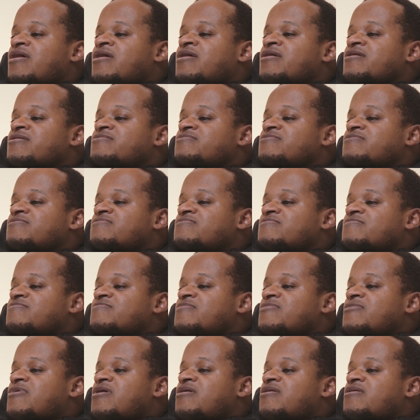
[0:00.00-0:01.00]
And
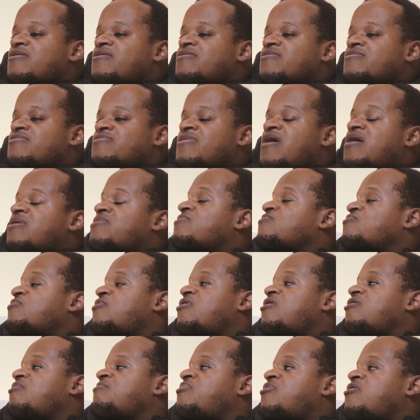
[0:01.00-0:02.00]
that's
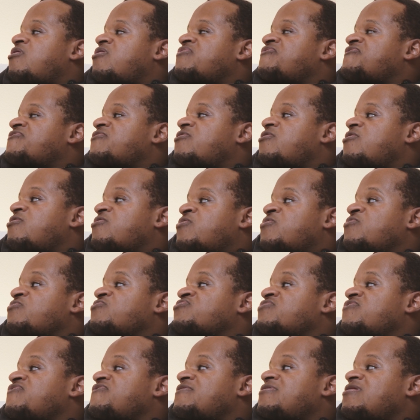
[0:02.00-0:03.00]
what our pastor, our
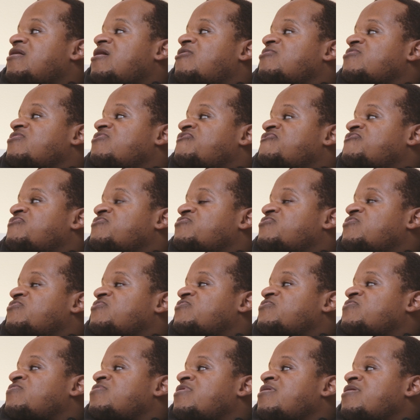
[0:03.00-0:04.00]
coach has allowed us to
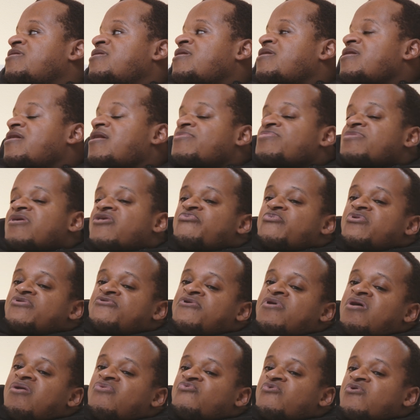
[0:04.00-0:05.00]
do. And there's been
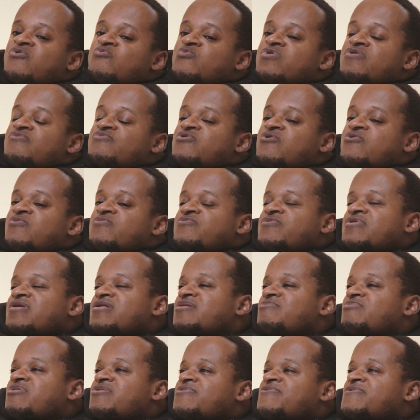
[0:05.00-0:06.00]
times when we've not
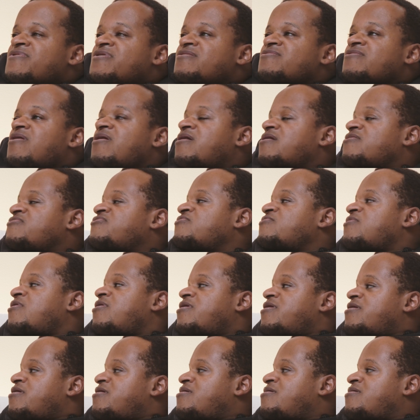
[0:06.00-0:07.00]
really been seen eye to
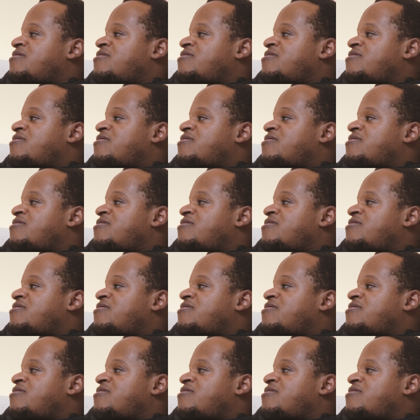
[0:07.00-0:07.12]
eye